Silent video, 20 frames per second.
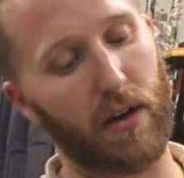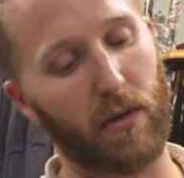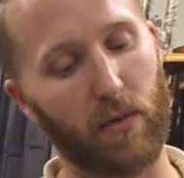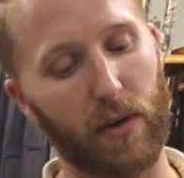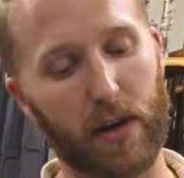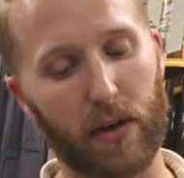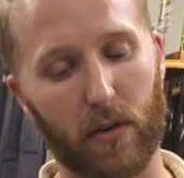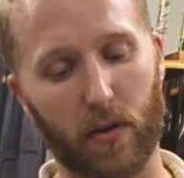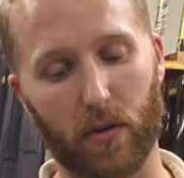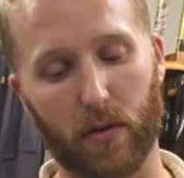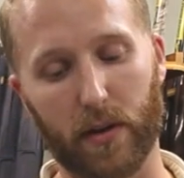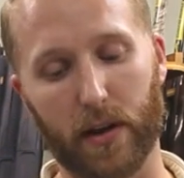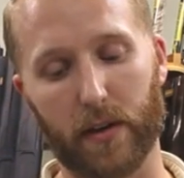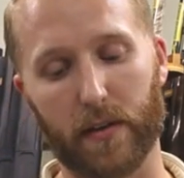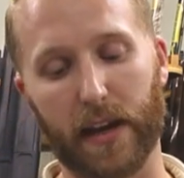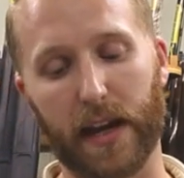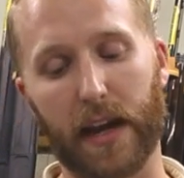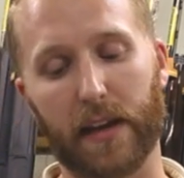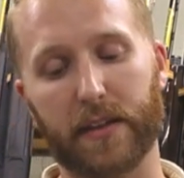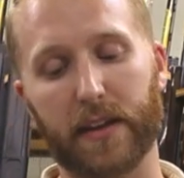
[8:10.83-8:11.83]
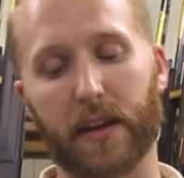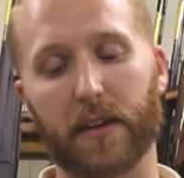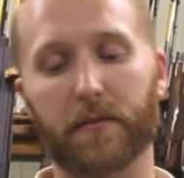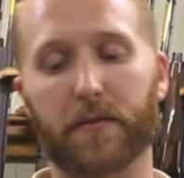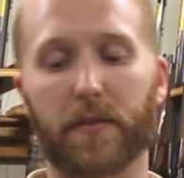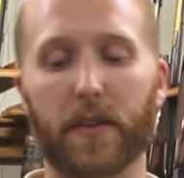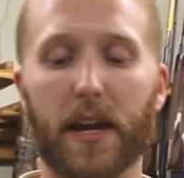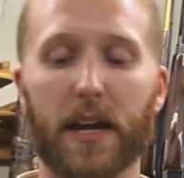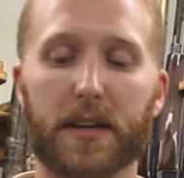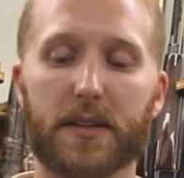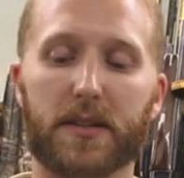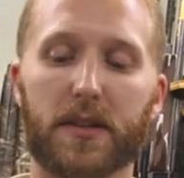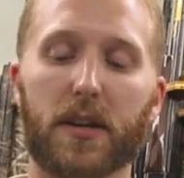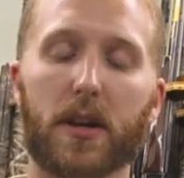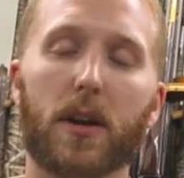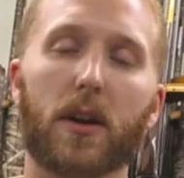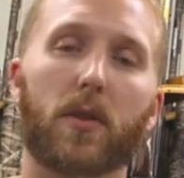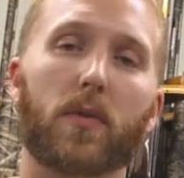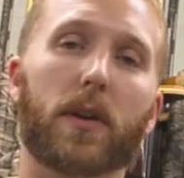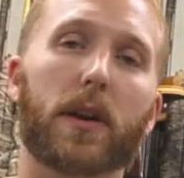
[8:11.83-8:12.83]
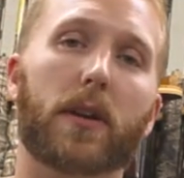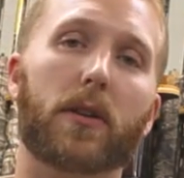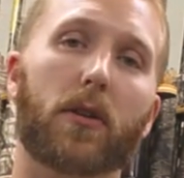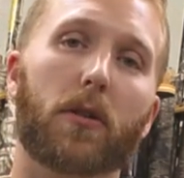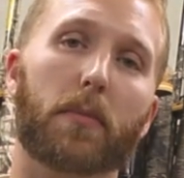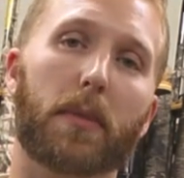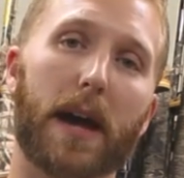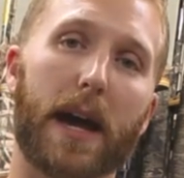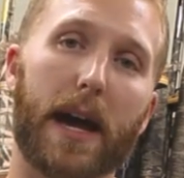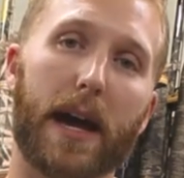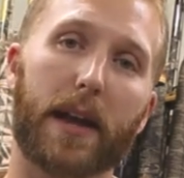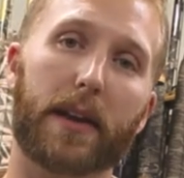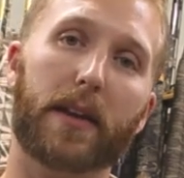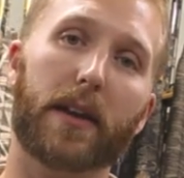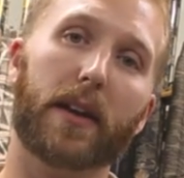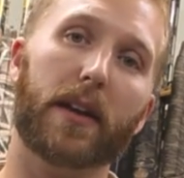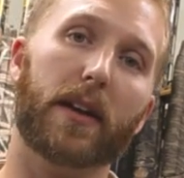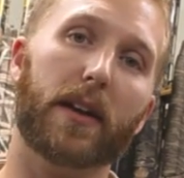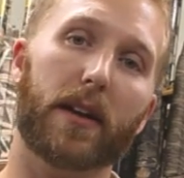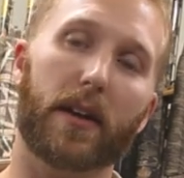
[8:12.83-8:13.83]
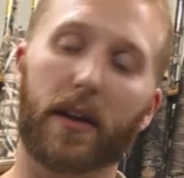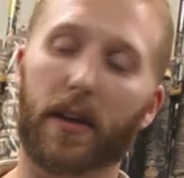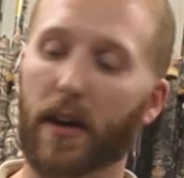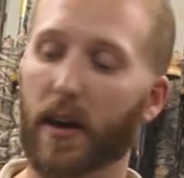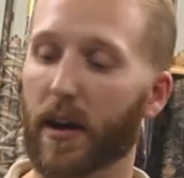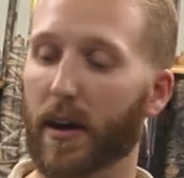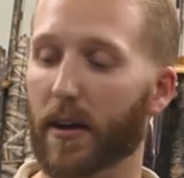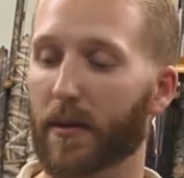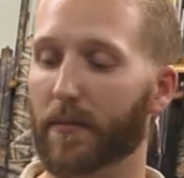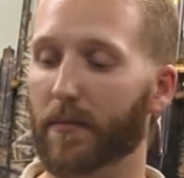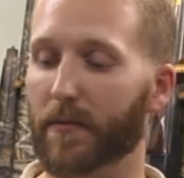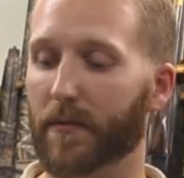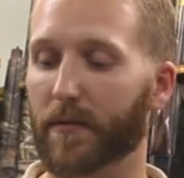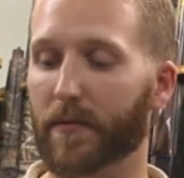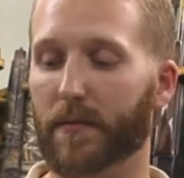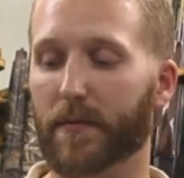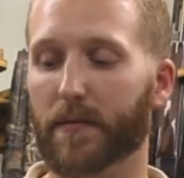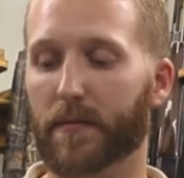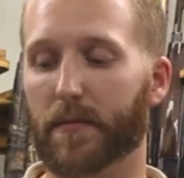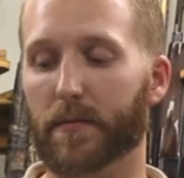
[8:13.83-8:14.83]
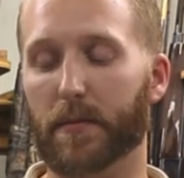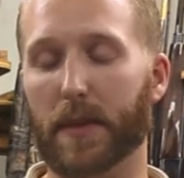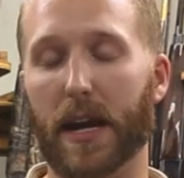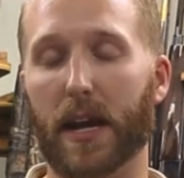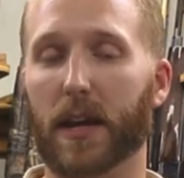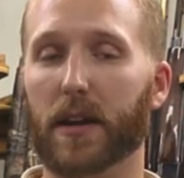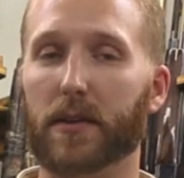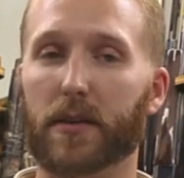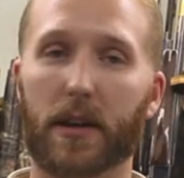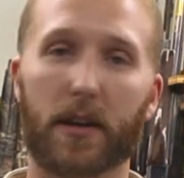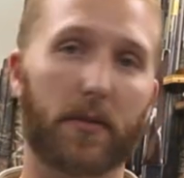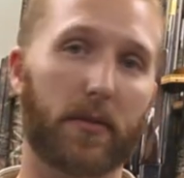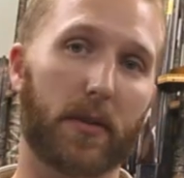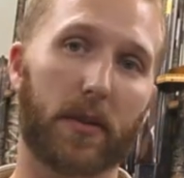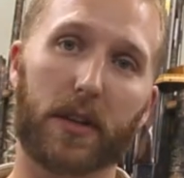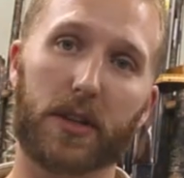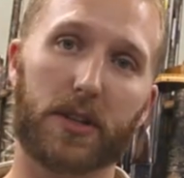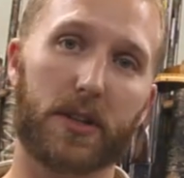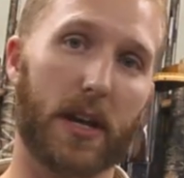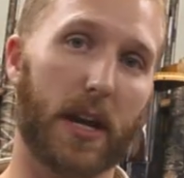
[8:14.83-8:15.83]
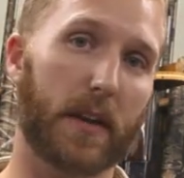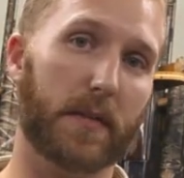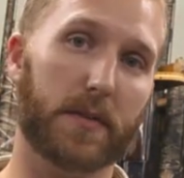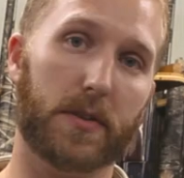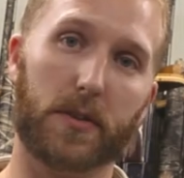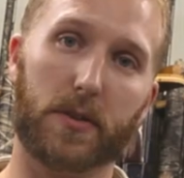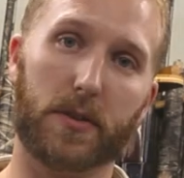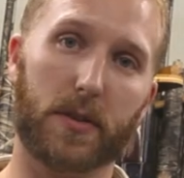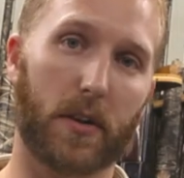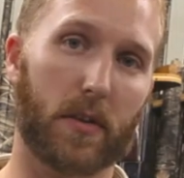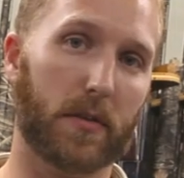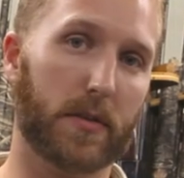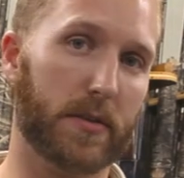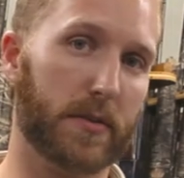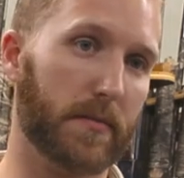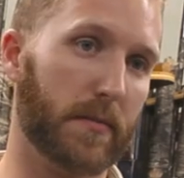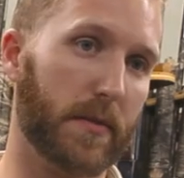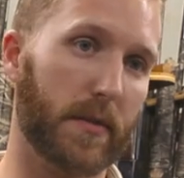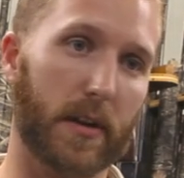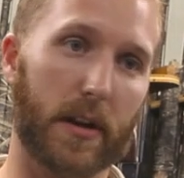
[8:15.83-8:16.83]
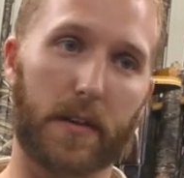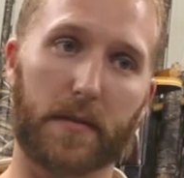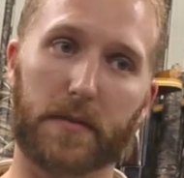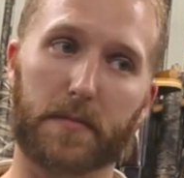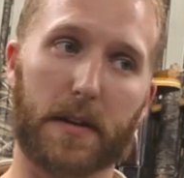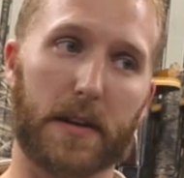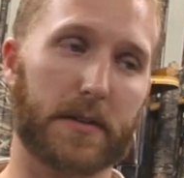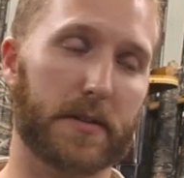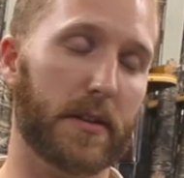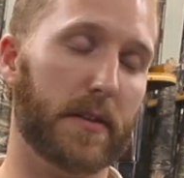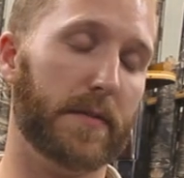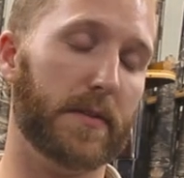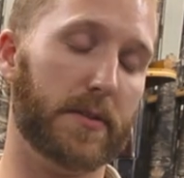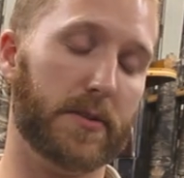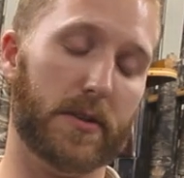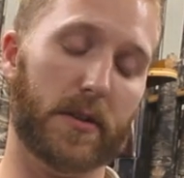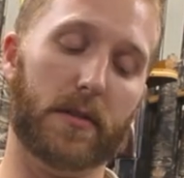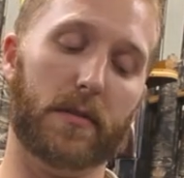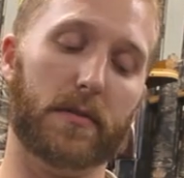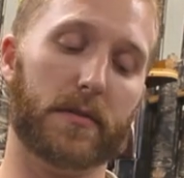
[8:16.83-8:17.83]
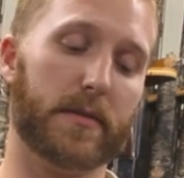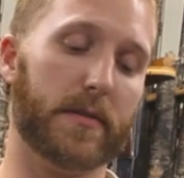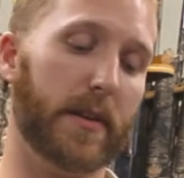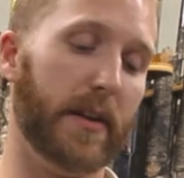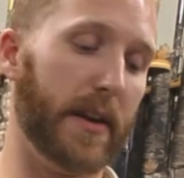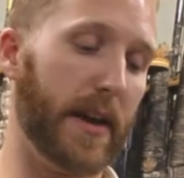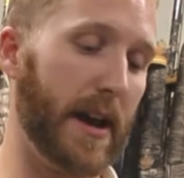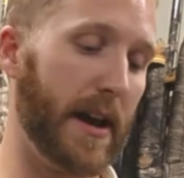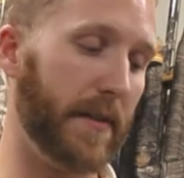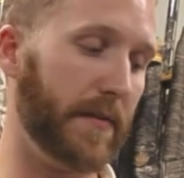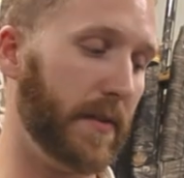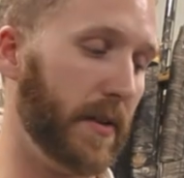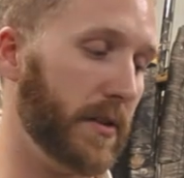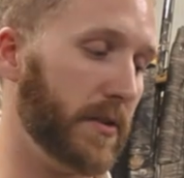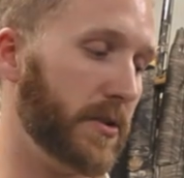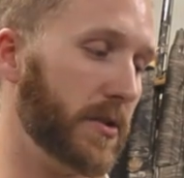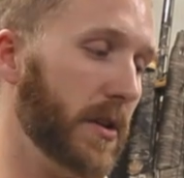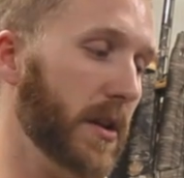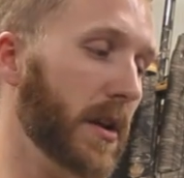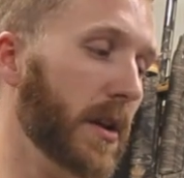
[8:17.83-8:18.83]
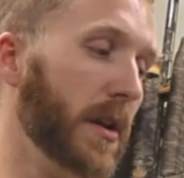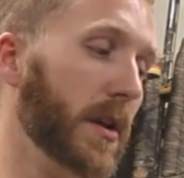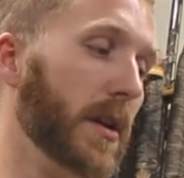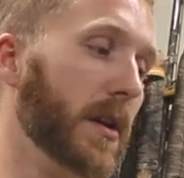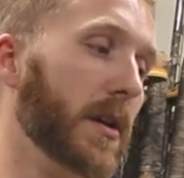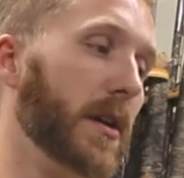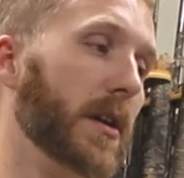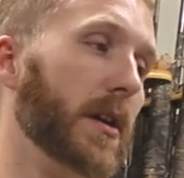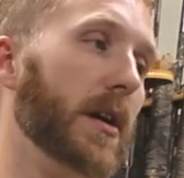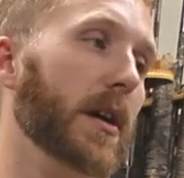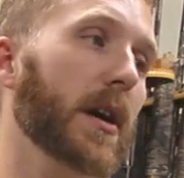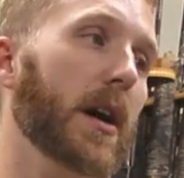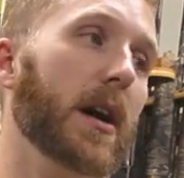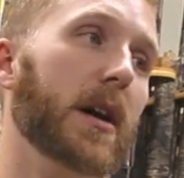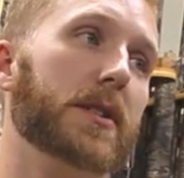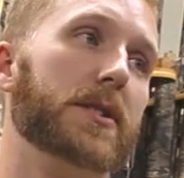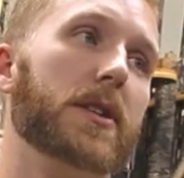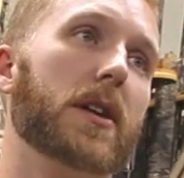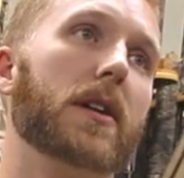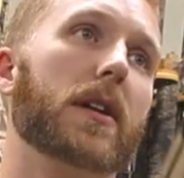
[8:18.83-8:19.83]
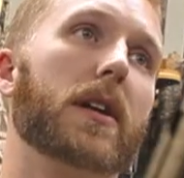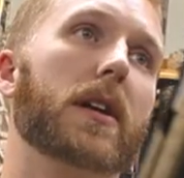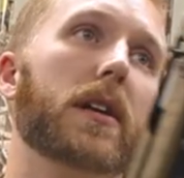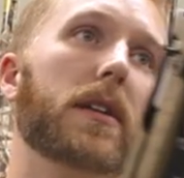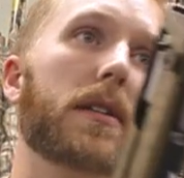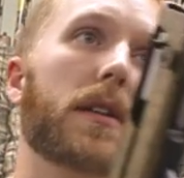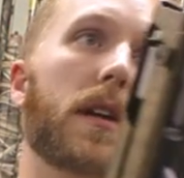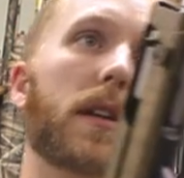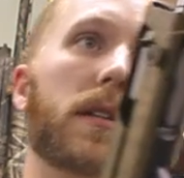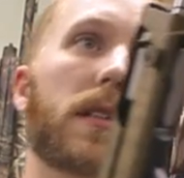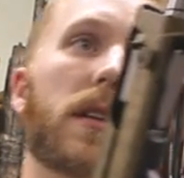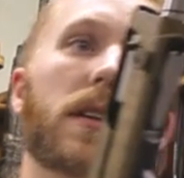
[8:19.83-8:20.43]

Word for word: recoil here, they got the Inflex recoil pad. Man, it really saves your shoulder some grief, especially if you're shooting those 3.5-inch turkey, duck